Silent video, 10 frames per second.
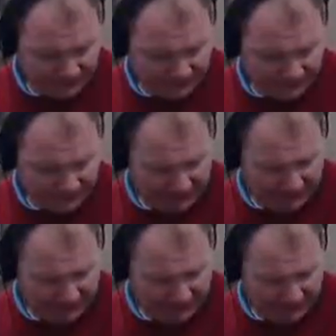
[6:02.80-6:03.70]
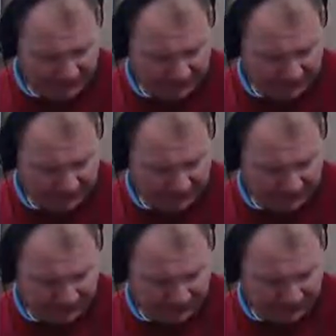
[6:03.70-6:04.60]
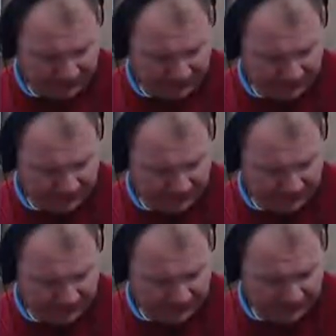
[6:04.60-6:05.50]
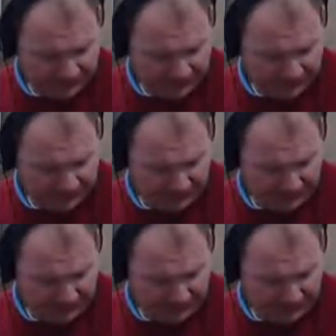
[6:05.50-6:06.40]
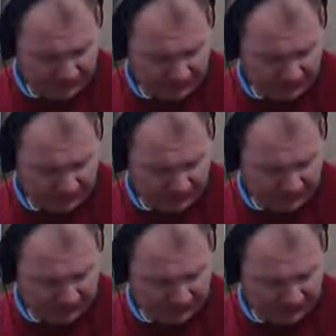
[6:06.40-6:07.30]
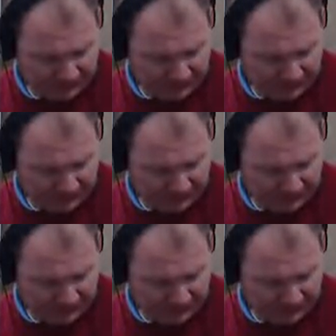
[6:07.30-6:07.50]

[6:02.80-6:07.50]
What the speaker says: No words are spoken by the person on screen.